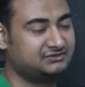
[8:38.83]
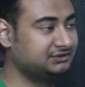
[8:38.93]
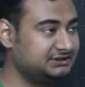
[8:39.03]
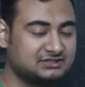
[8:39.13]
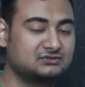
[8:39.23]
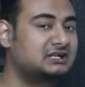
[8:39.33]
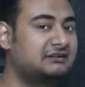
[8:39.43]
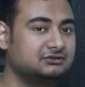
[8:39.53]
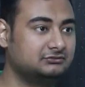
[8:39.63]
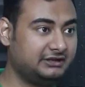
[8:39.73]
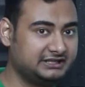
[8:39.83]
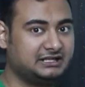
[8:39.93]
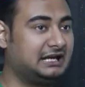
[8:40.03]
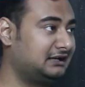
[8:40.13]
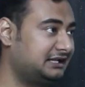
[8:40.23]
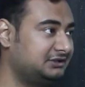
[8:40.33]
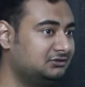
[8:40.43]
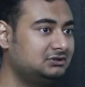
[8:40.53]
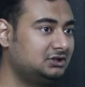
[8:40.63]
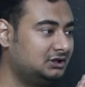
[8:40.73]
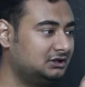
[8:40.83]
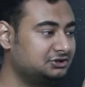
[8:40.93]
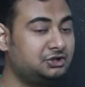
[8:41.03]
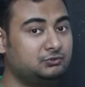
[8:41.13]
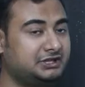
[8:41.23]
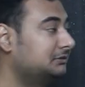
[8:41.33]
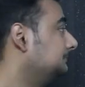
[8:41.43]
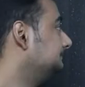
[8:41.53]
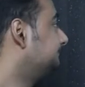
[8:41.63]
So it does not have to wait and like, you know, queue it up.